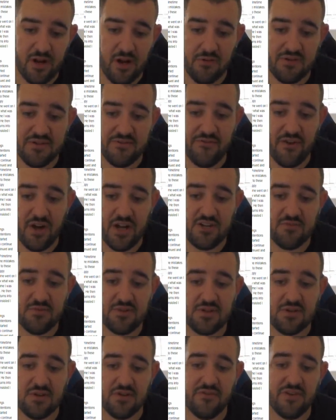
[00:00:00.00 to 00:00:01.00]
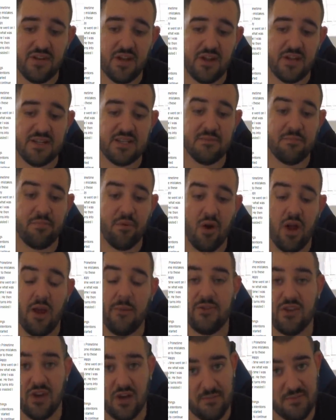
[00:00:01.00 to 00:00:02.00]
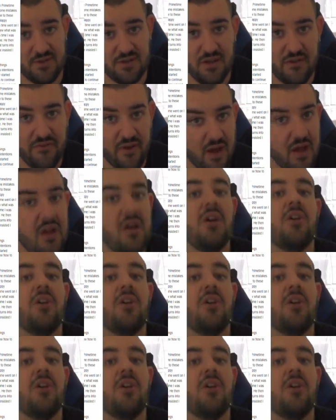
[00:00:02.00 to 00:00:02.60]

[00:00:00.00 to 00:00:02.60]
I was invited to a server known as the Prime Time server,